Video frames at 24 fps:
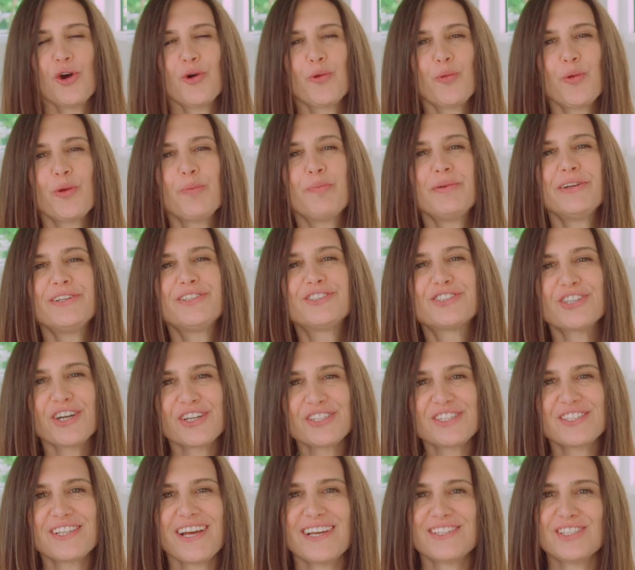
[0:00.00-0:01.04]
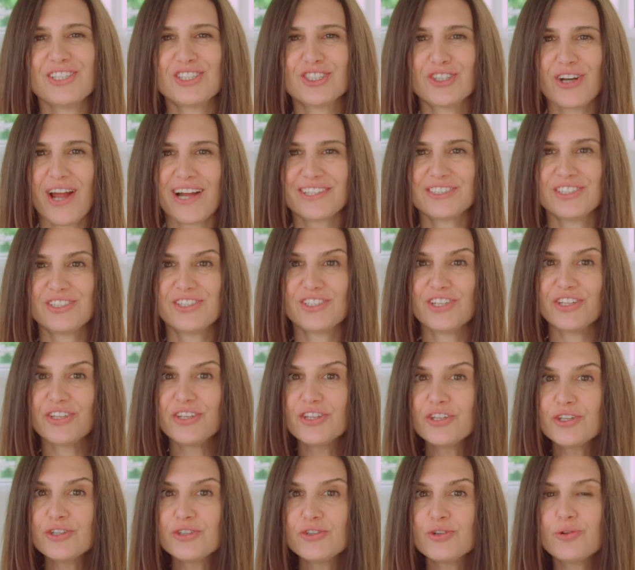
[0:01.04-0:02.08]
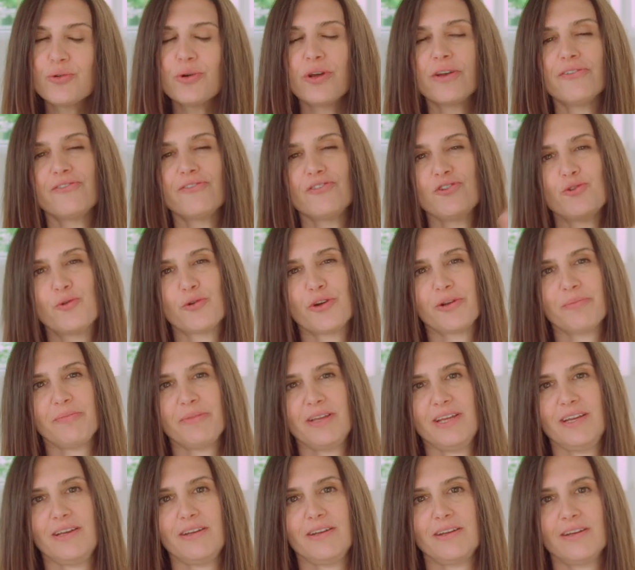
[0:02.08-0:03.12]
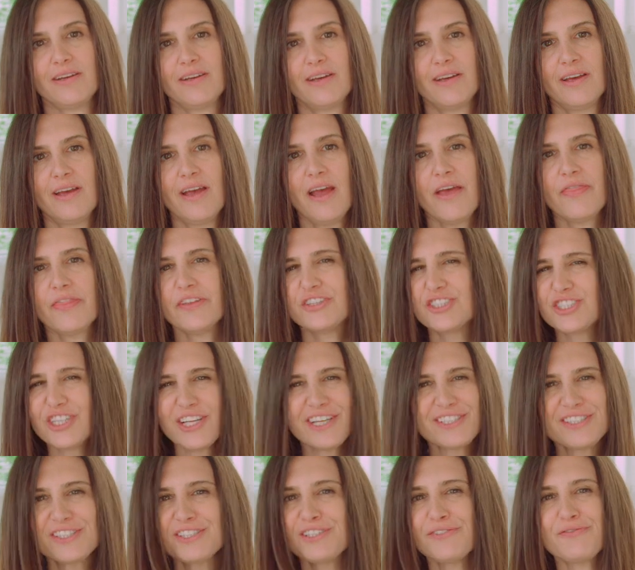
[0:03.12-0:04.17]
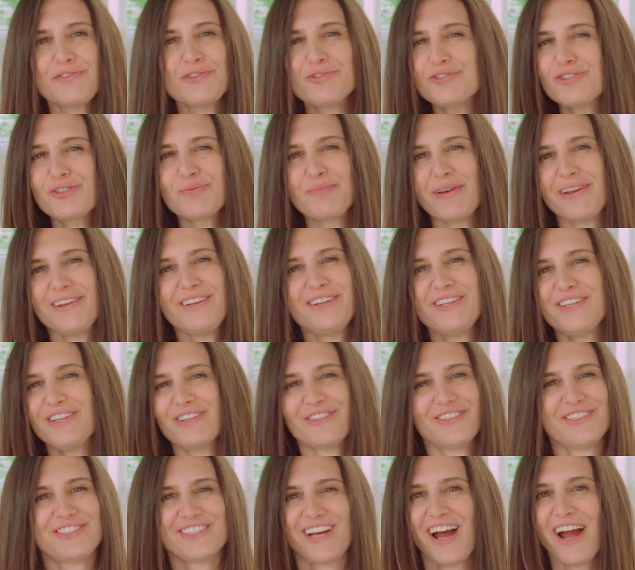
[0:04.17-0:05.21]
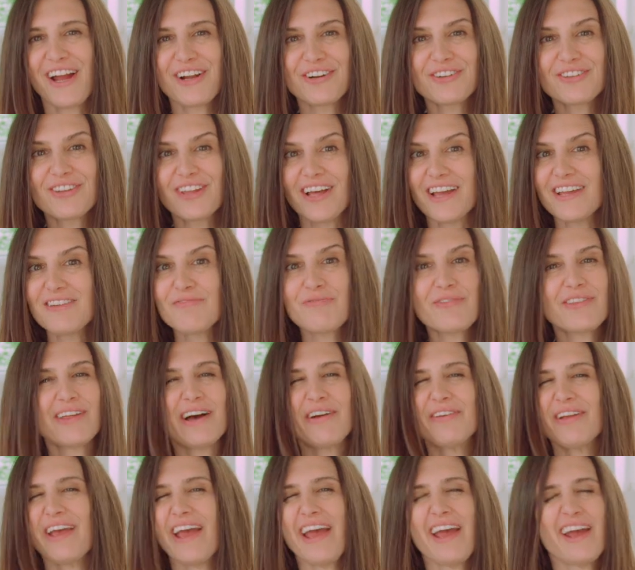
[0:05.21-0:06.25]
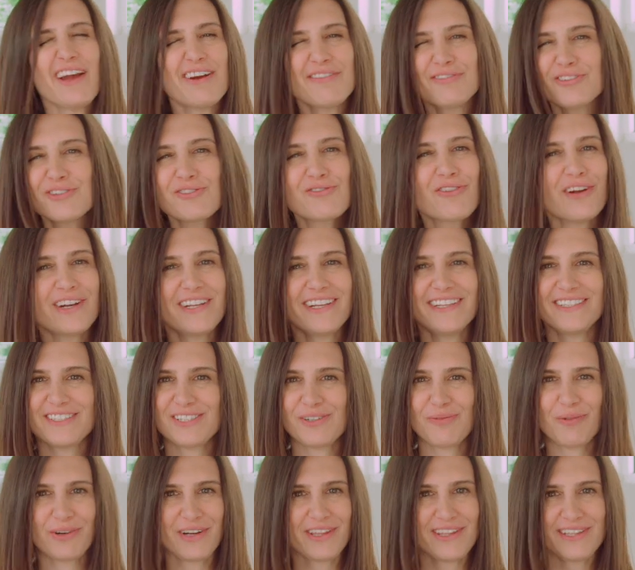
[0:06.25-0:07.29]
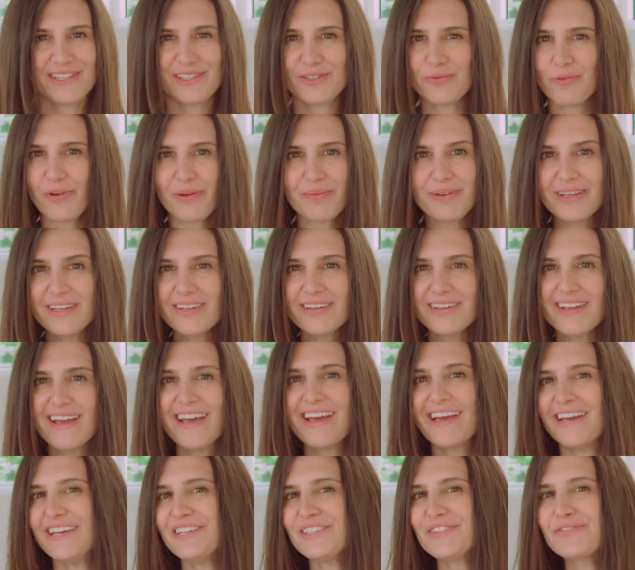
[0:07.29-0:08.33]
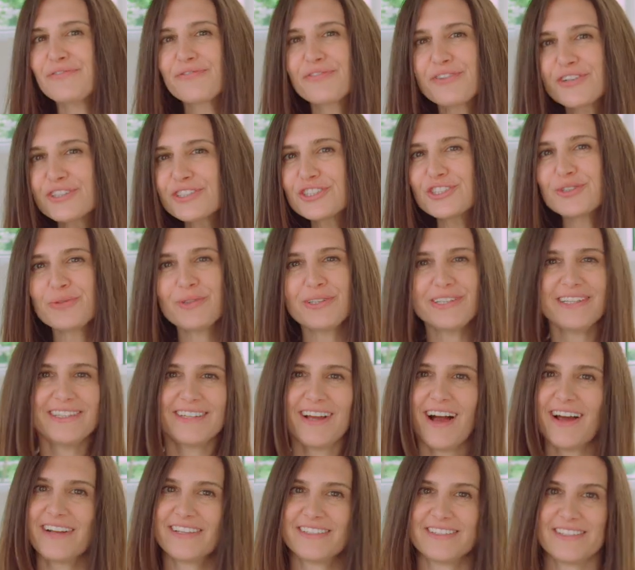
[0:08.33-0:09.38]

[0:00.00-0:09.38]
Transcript: who would be just as attracted to you if you were to meet. The chances of you spending your entire life without ever running into one of these women is virtually non